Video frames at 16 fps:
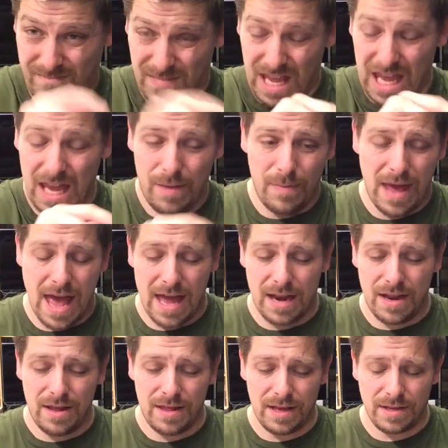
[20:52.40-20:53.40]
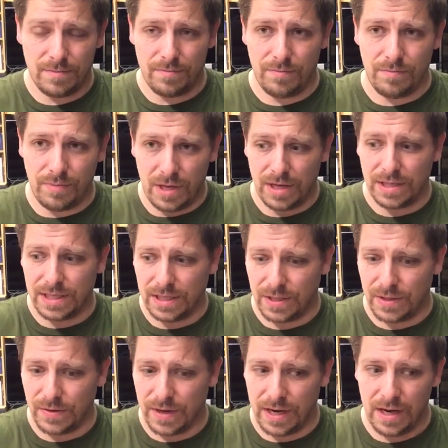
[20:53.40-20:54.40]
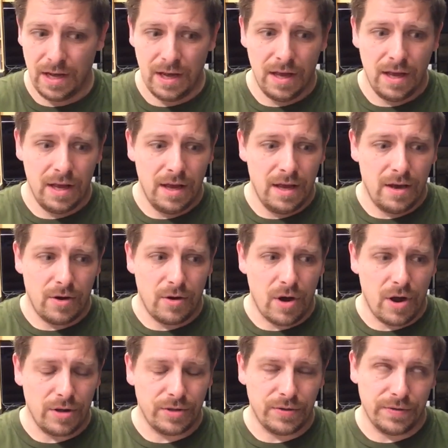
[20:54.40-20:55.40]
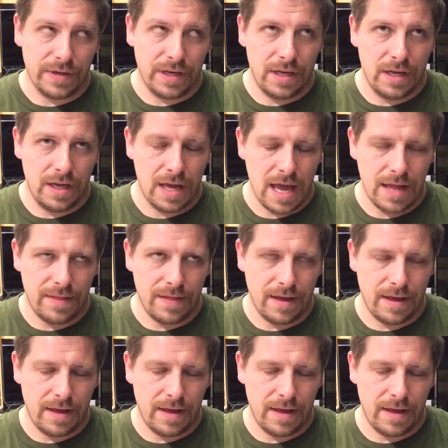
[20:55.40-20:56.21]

keypad that plugs into it, or onto it, and